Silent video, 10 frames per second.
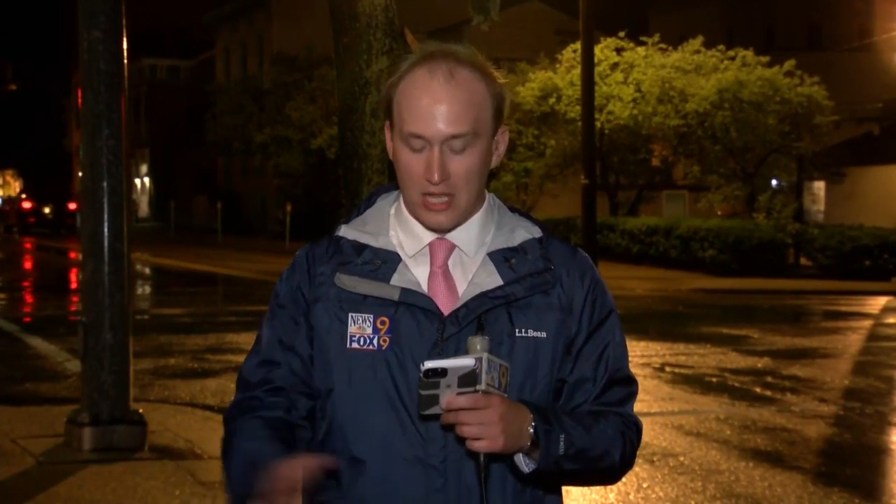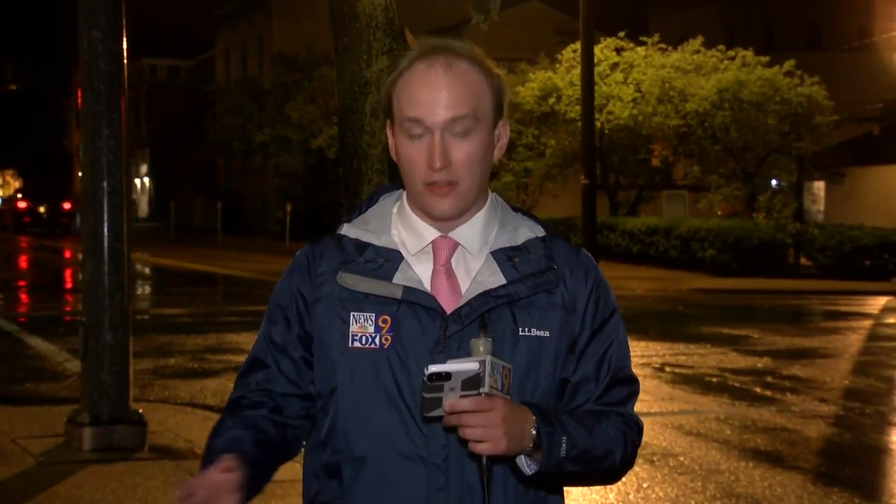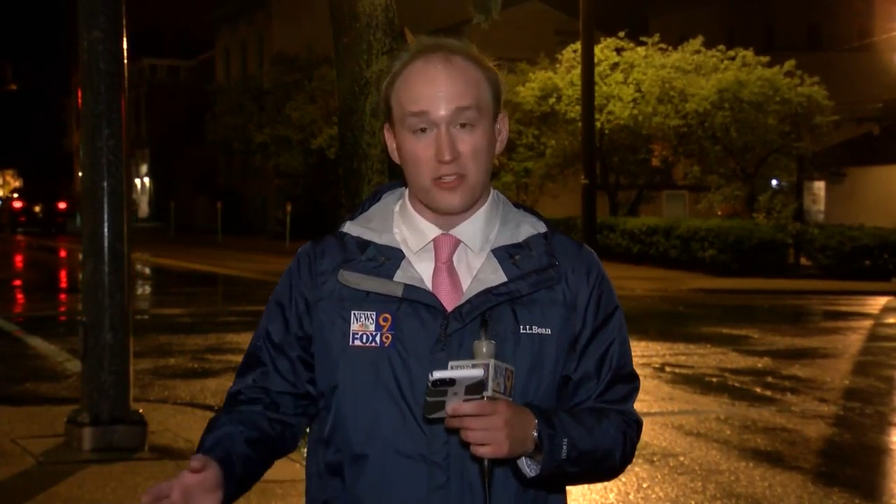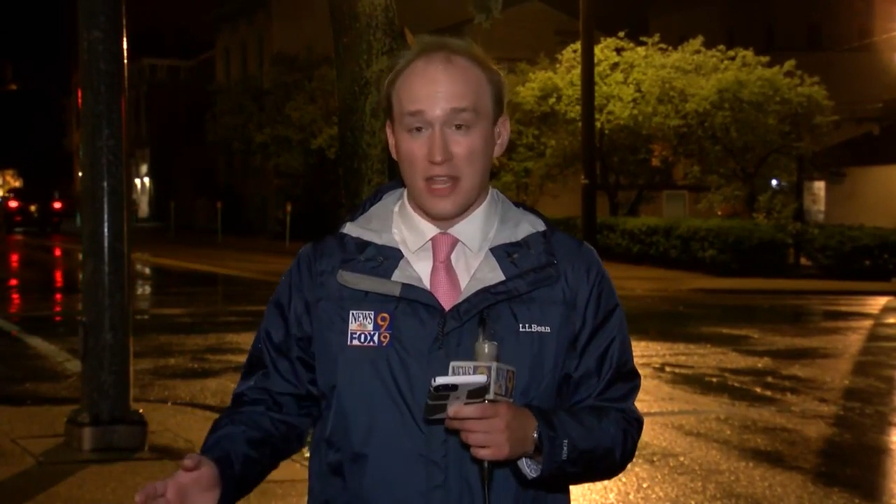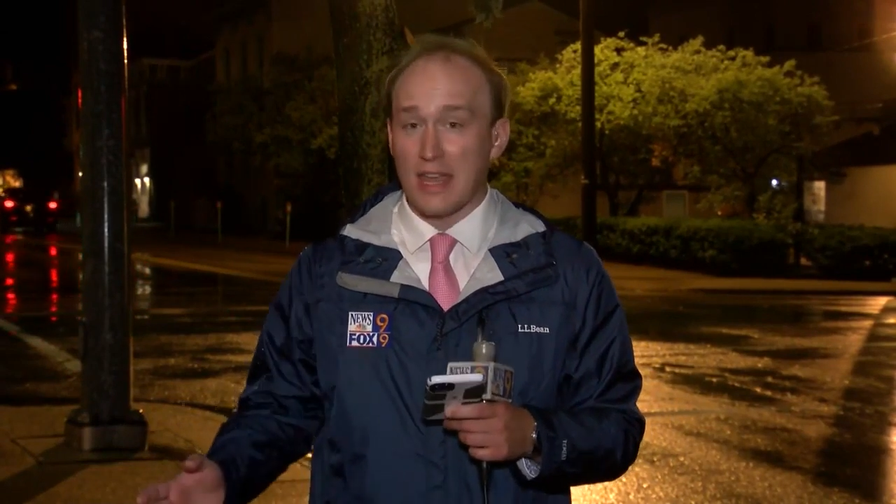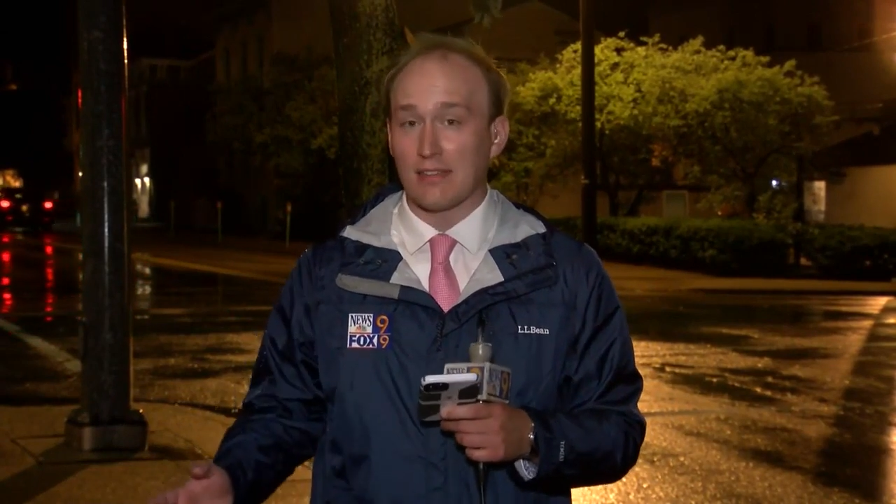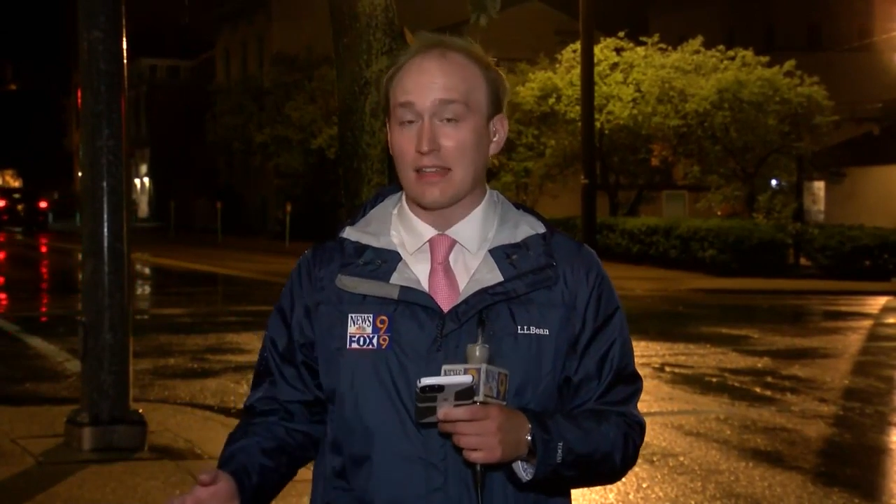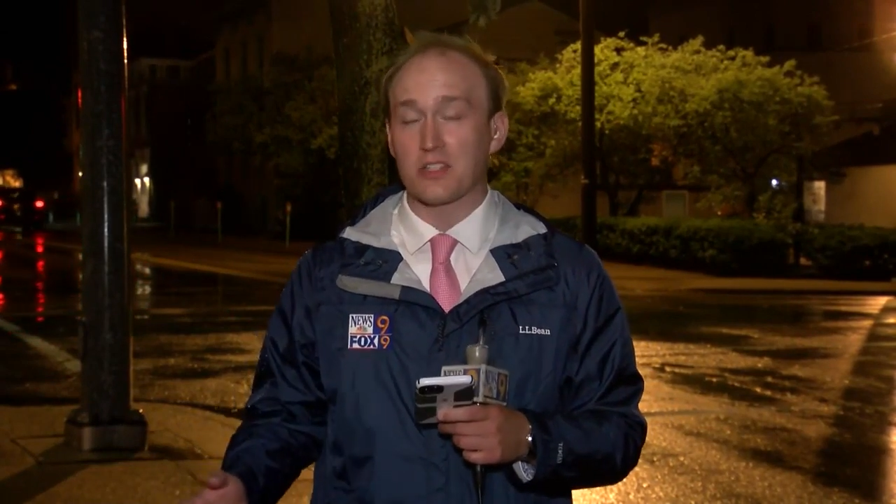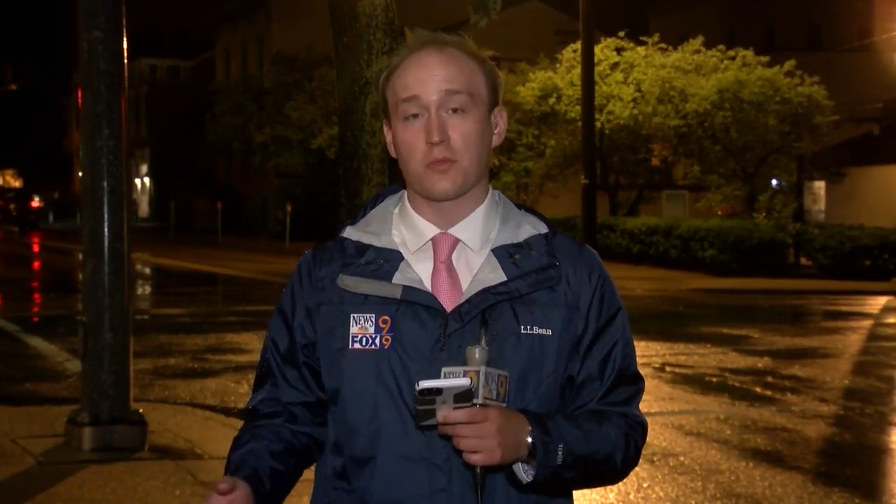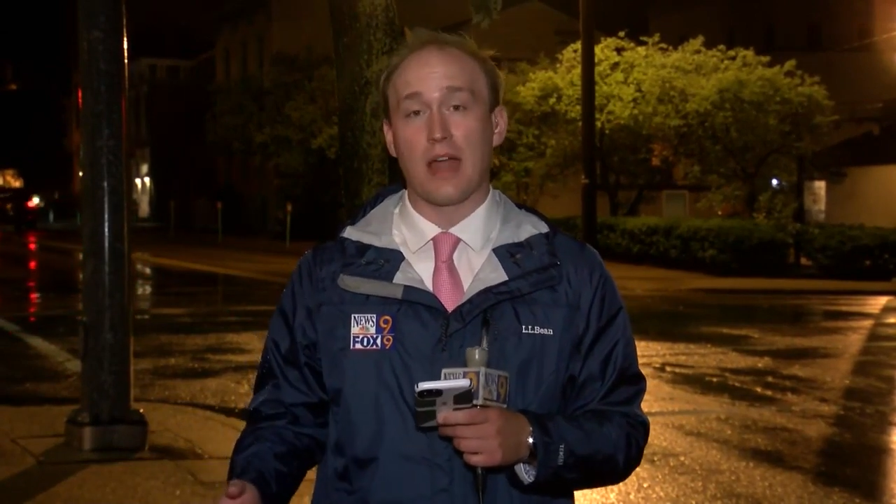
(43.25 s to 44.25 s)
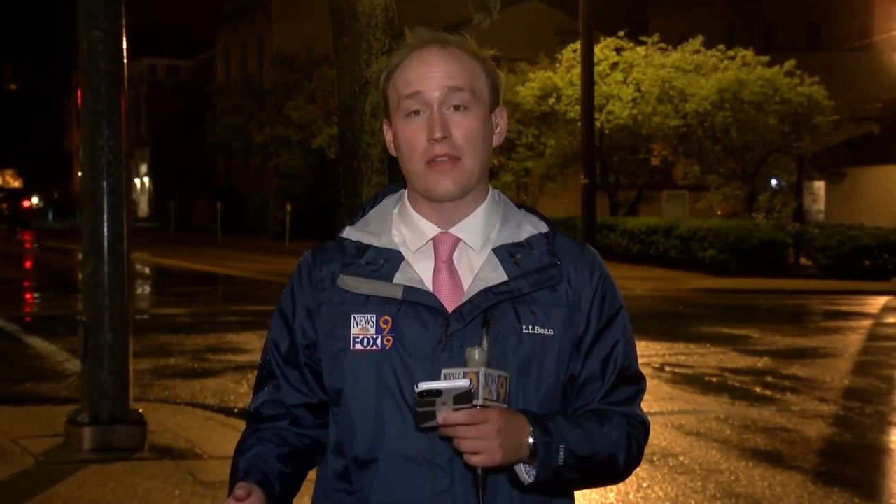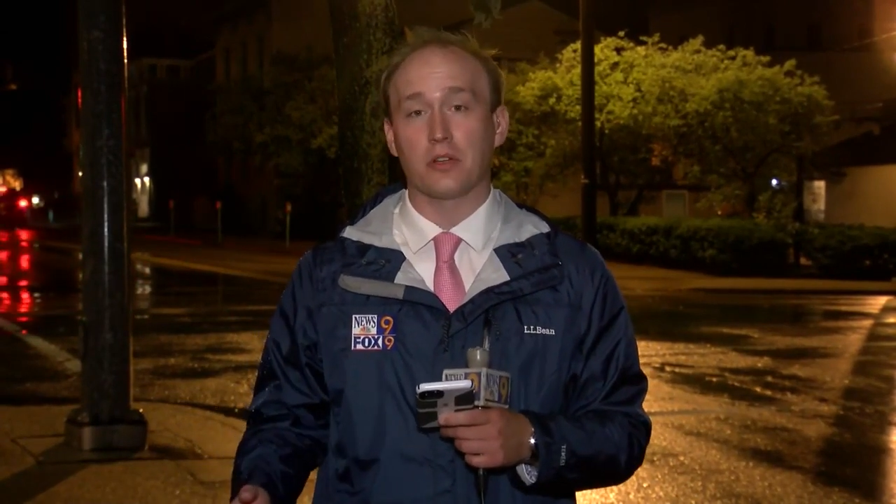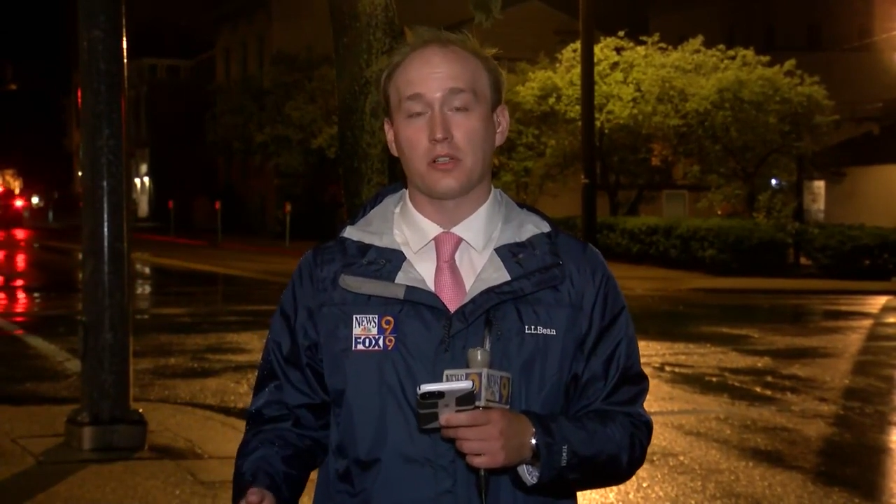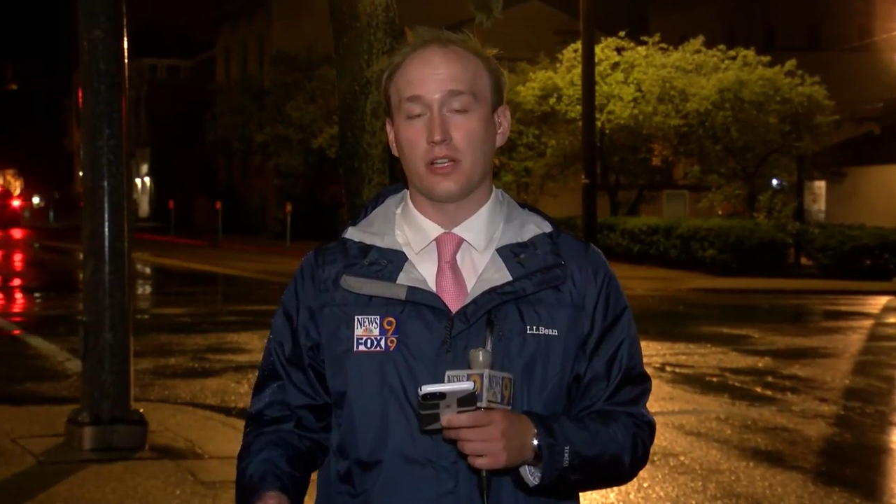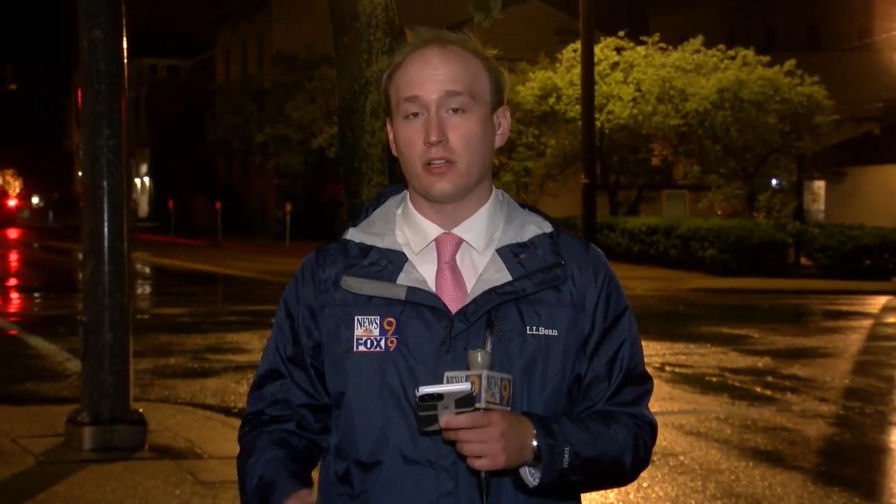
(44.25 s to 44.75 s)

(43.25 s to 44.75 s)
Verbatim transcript: they're saying things are rather clear,